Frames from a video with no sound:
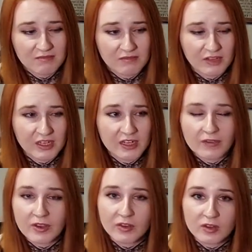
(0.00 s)
Funnily enough,
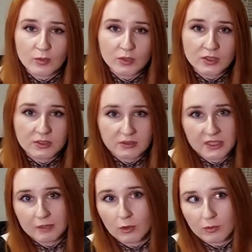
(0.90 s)
I thought it would
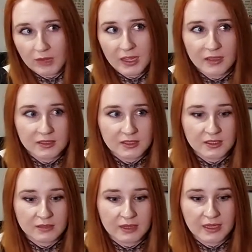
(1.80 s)
see more play
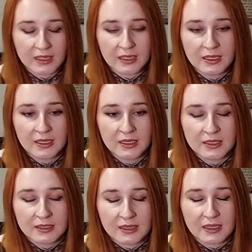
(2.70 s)
considering
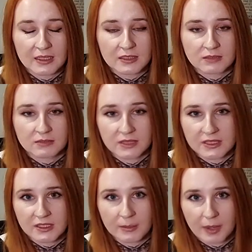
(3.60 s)
that it's
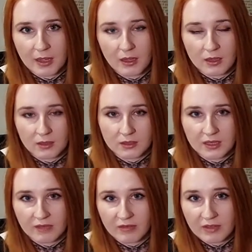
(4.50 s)
still not, or the
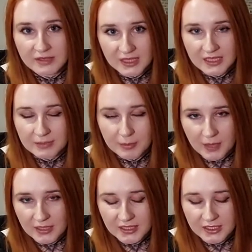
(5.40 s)
level 5 still hasn't been
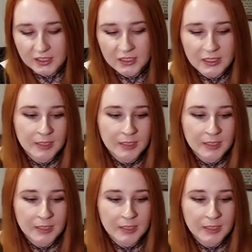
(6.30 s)
banned here.